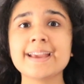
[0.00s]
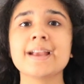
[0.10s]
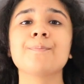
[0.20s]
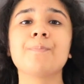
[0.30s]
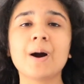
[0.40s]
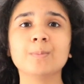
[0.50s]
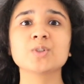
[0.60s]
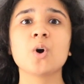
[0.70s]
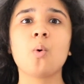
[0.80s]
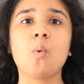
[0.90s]
day
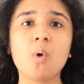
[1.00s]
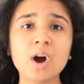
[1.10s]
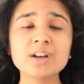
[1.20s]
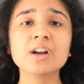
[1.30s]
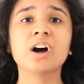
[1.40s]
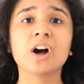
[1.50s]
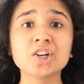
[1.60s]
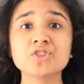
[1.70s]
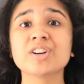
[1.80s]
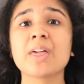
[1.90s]
pumps
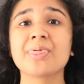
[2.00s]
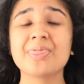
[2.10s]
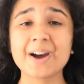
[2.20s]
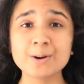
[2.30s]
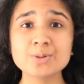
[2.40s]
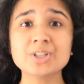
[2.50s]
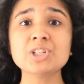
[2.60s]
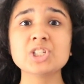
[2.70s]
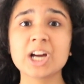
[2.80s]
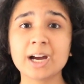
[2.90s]

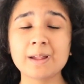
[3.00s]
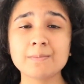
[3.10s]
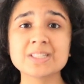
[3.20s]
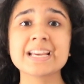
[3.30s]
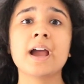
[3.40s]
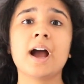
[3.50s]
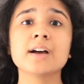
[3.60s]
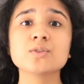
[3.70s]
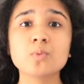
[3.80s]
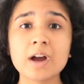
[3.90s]
100,000 times,
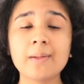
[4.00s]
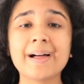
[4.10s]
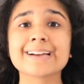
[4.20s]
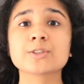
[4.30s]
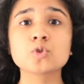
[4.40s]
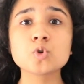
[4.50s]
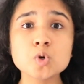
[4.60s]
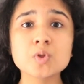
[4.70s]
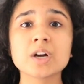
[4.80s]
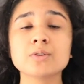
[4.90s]
as well as
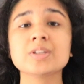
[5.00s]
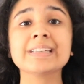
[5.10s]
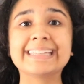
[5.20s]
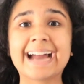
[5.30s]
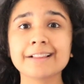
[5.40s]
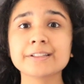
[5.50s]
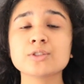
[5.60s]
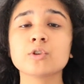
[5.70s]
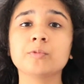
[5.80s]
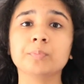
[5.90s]
2,000
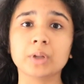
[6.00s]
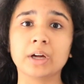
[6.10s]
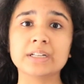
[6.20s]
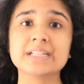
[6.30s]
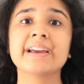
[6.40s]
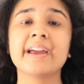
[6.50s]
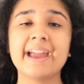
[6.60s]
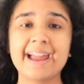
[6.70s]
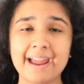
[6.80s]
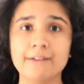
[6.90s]
gallons of blood
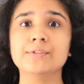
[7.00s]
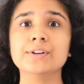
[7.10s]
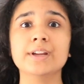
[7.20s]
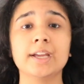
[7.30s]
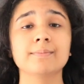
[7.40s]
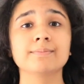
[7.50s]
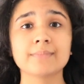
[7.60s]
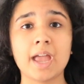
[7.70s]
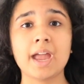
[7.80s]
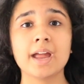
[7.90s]
every day.
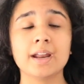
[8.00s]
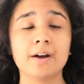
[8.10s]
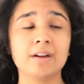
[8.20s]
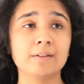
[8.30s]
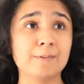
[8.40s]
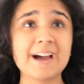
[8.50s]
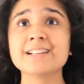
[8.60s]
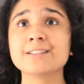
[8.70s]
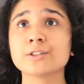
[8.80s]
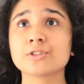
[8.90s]
Now, if
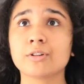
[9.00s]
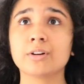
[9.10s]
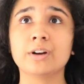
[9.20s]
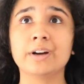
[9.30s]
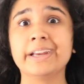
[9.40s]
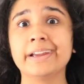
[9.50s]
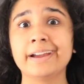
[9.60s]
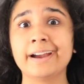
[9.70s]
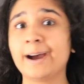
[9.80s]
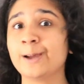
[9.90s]
that isn't extraordinary,
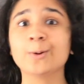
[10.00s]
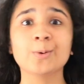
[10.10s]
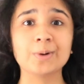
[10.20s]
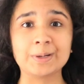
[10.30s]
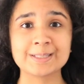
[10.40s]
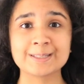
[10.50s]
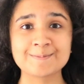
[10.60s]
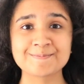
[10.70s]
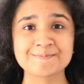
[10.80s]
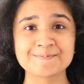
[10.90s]
I don't know what is.